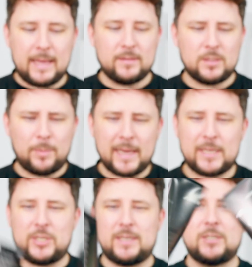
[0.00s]
And the
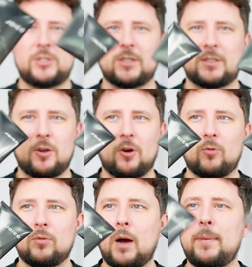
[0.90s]
packaging is just
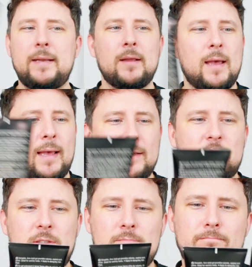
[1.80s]
cool. I mean,
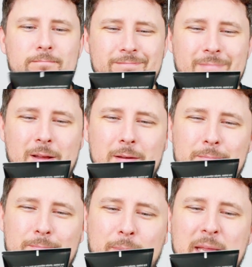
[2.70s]

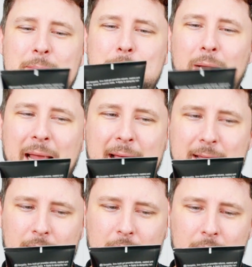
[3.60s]
being
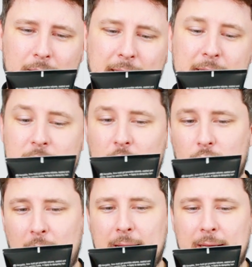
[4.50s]
black into
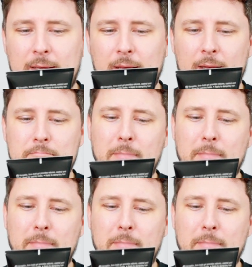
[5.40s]
grey,